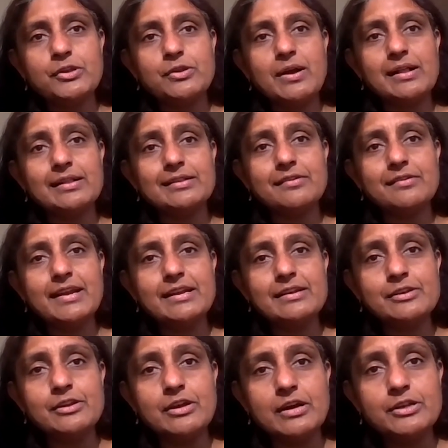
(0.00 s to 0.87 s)
I'll create
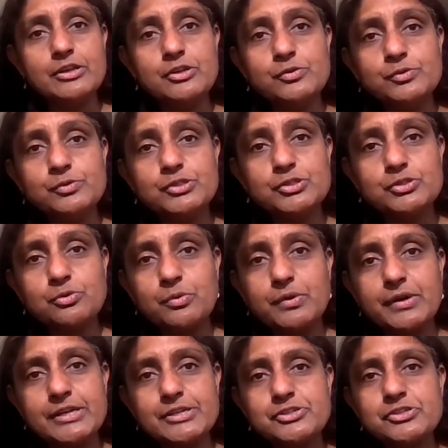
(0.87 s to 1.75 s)
a new
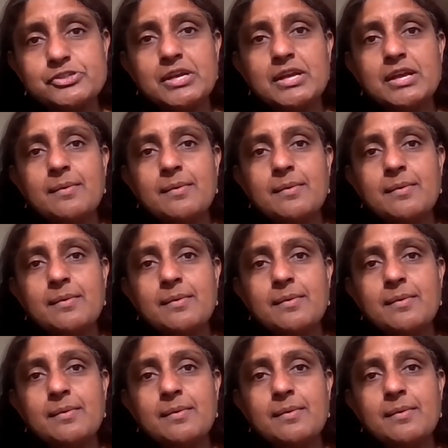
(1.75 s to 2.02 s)
storage